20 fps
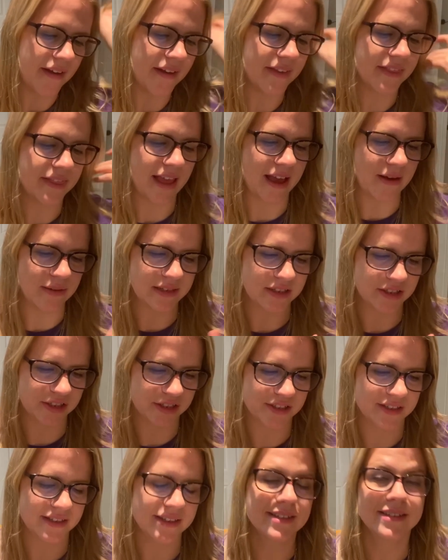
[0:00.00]
that was
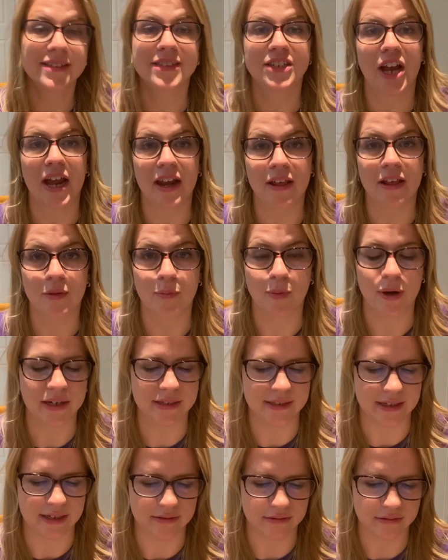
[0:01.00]
just kind of the
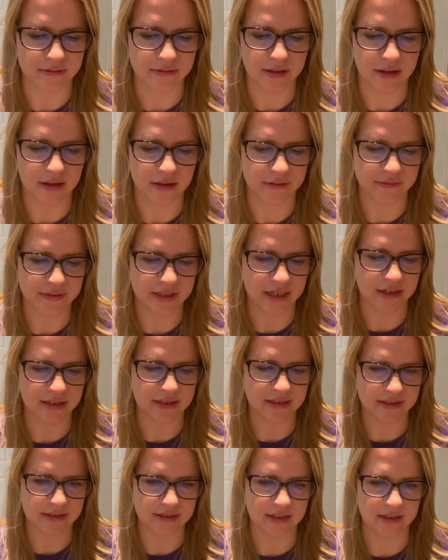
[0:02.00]
breakdown of Terah's
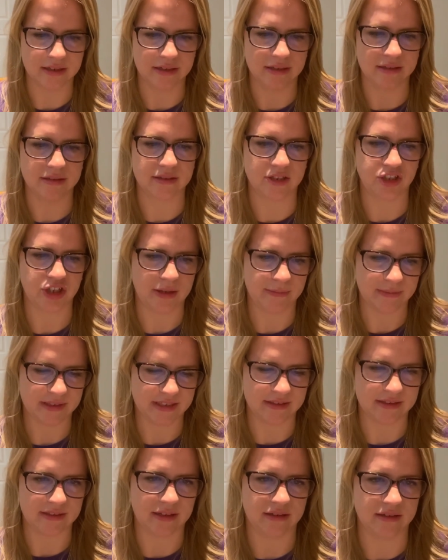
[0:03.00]
descendants, Shem's
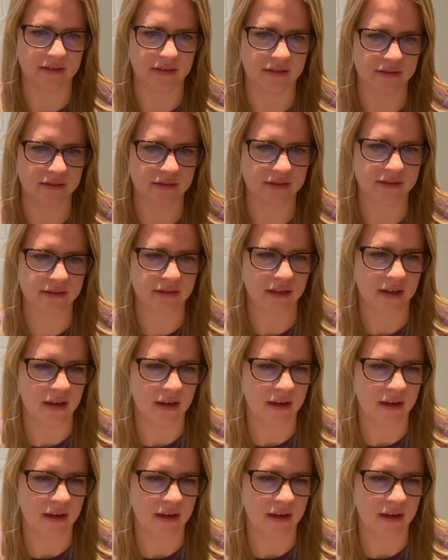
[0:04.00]
descendants,